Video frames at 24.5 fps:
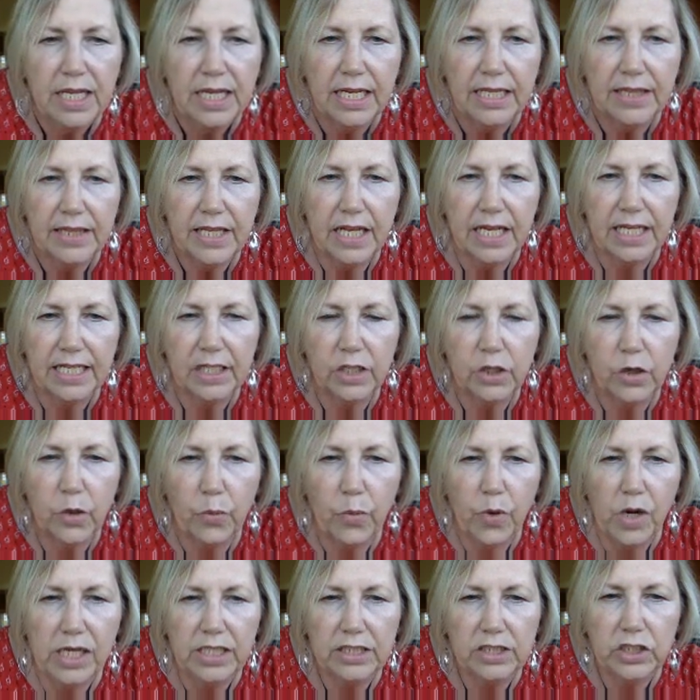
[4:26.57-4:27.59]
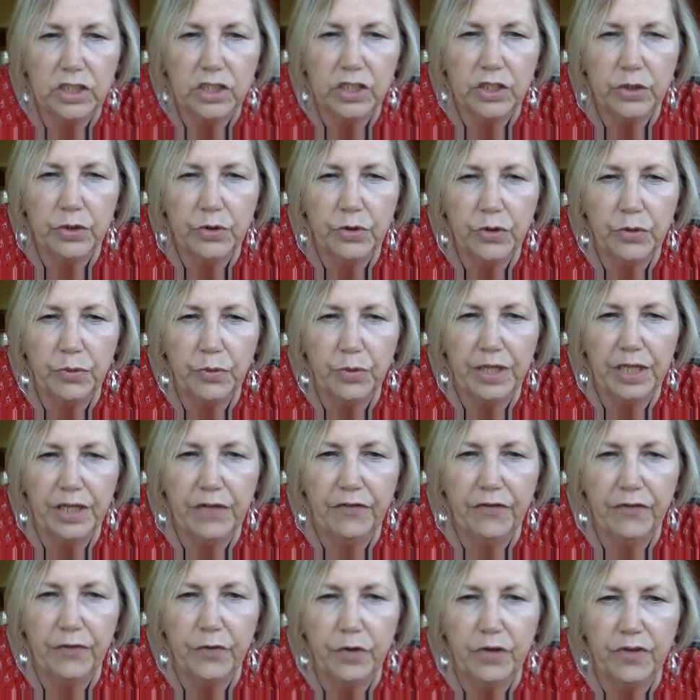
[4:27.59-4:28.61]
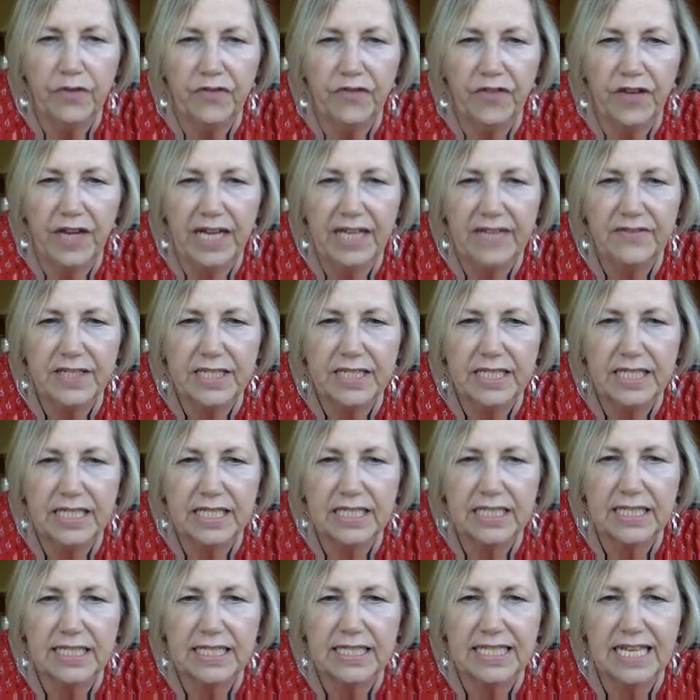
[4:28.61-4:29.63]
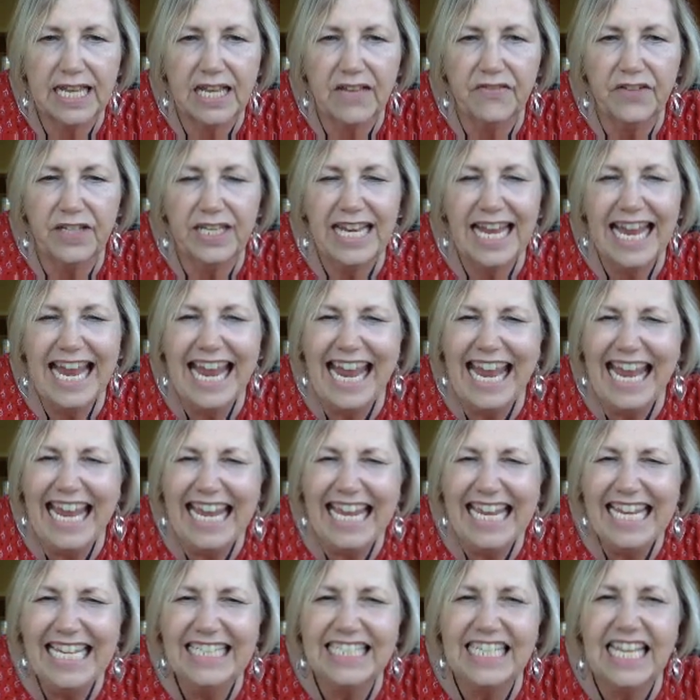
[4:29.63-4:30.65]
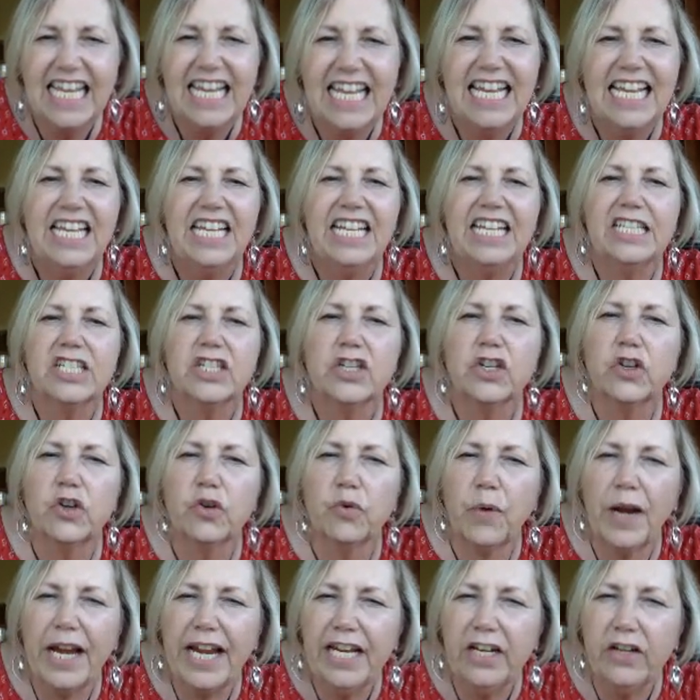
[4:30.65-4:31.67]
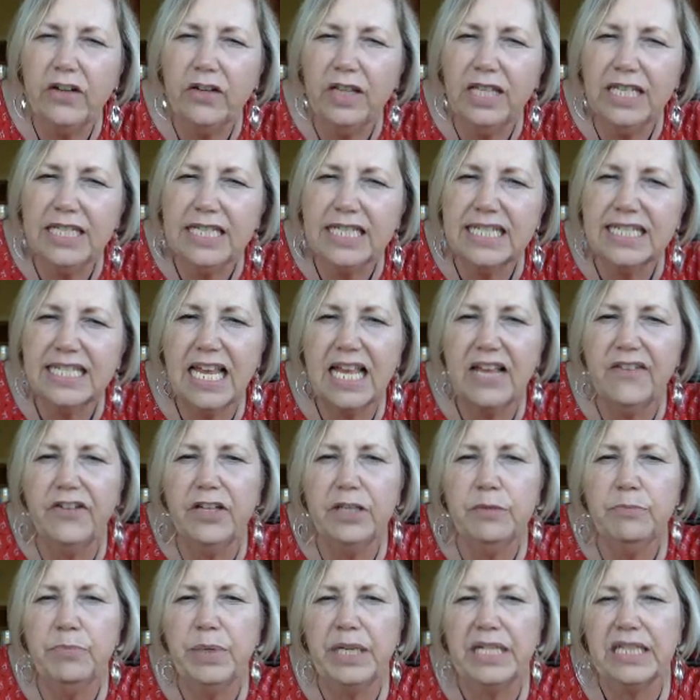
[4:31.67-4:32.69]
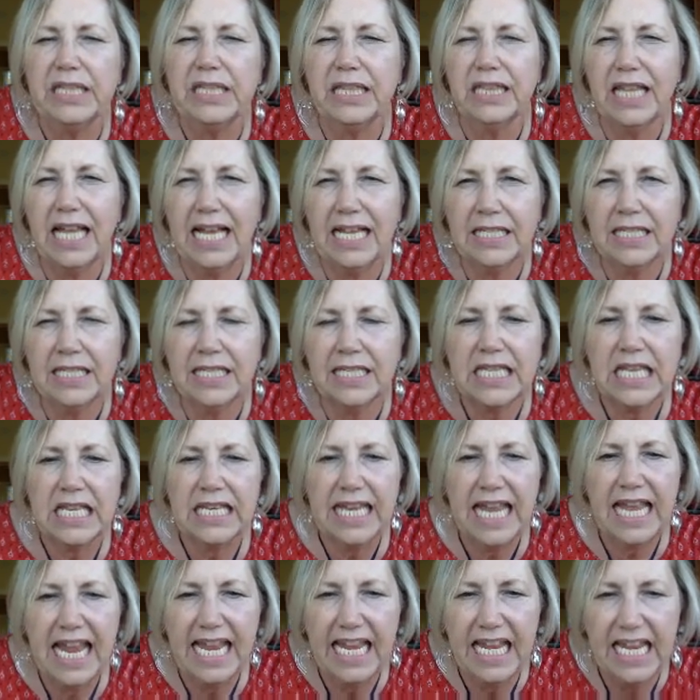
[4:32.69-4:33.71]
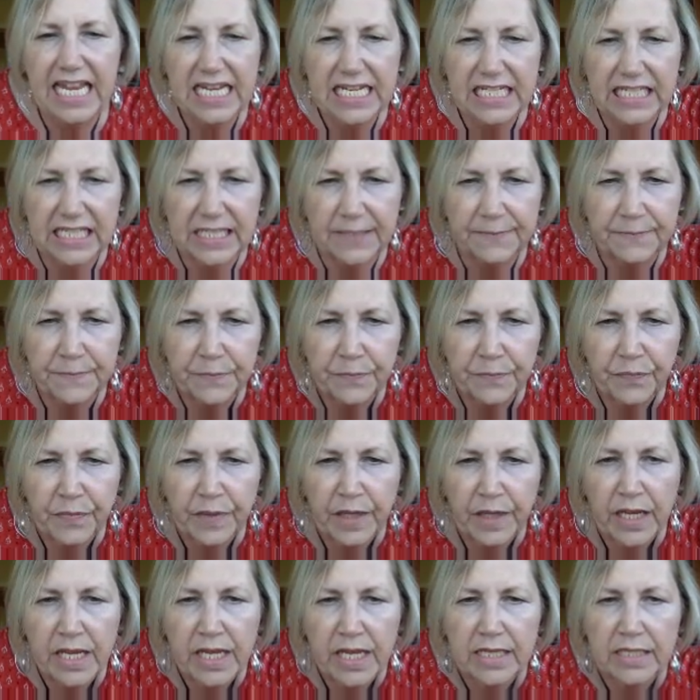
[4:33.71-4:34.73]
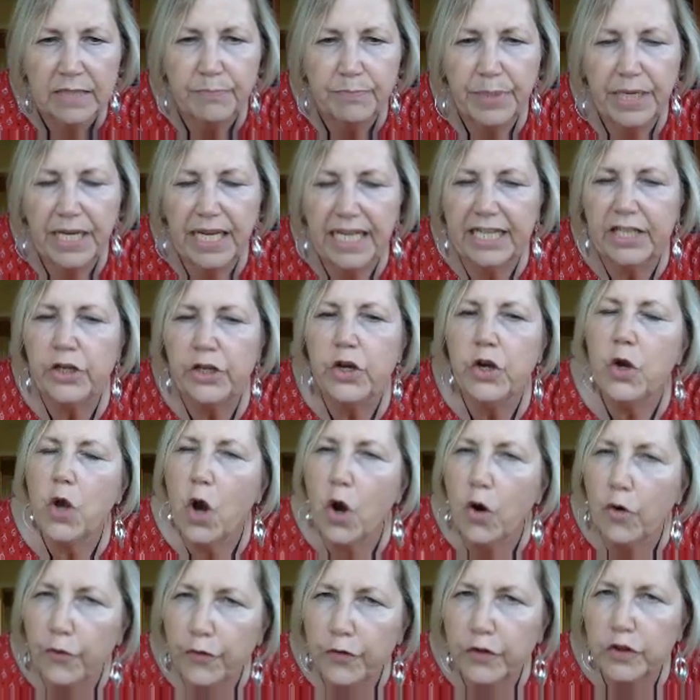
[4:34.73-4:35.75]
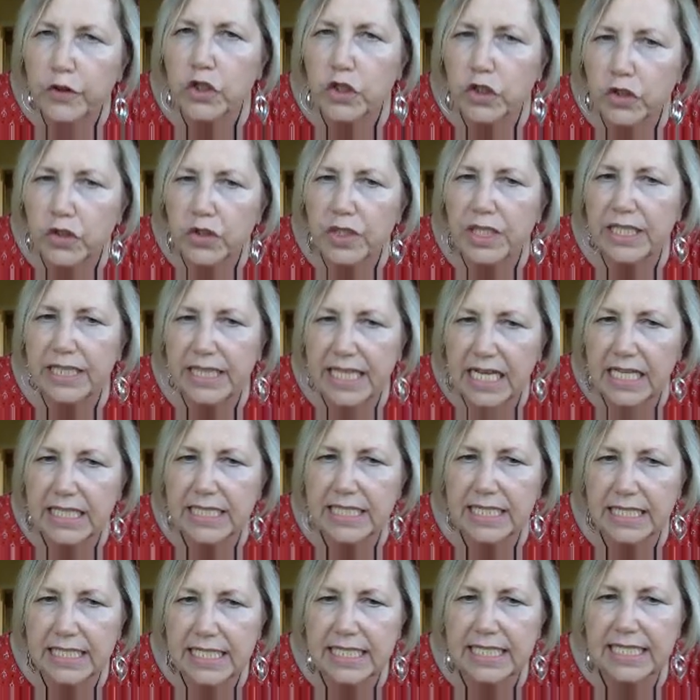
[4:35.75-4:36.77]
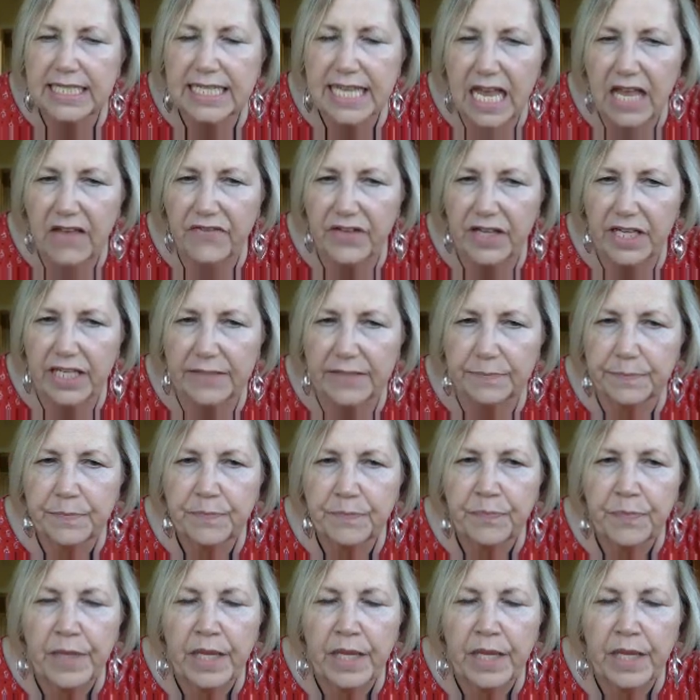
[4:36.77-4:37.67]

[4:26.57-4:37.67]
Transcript: And then I can go one, two, three, four, five, six, seven, eight. It's greater than seven but less than eight. But I know for sure that that's a seven